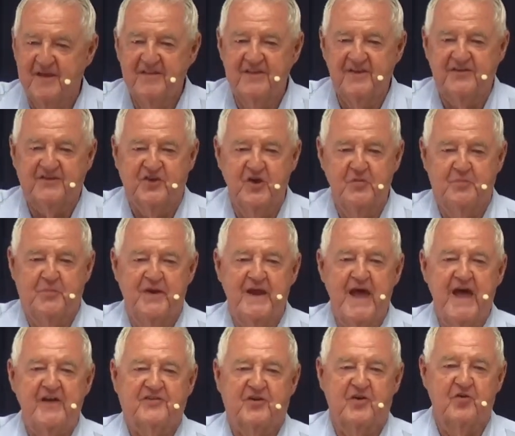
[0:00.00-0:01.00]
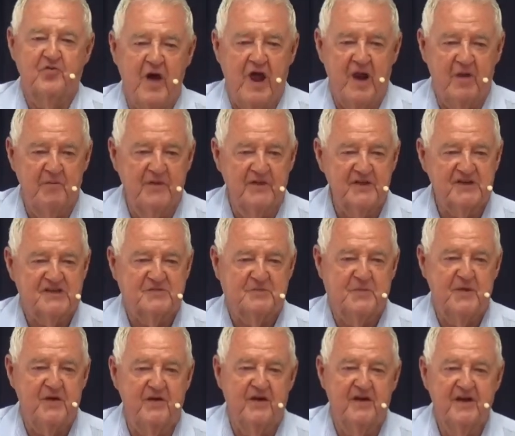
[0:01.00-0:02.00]
the supernatural realm of the
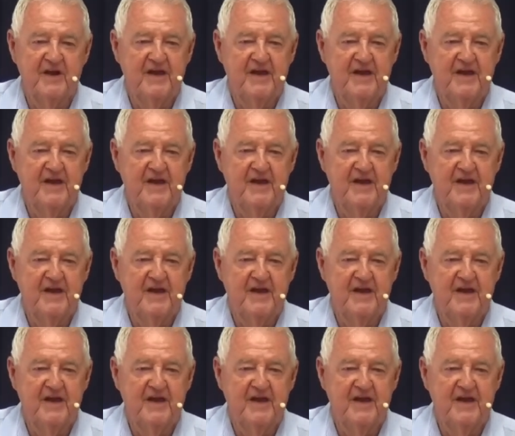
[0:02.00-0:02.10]
Spirit.